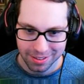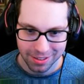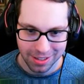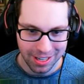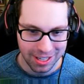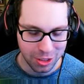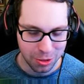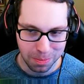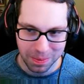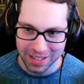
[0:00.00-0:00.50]

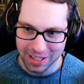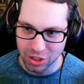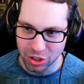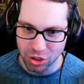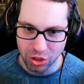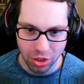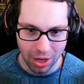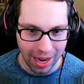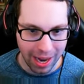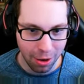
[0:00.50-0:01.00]
It's been
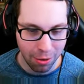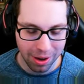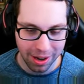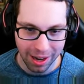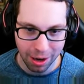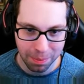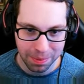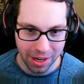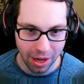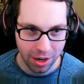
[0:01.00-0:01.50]
I'll
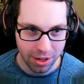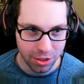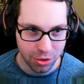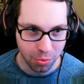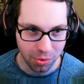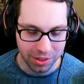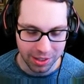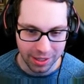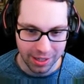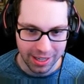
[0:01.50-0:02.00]
I'll be honest
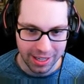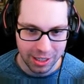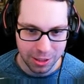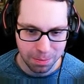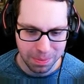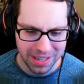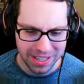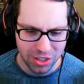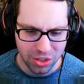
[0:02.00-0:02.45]
with you, it's been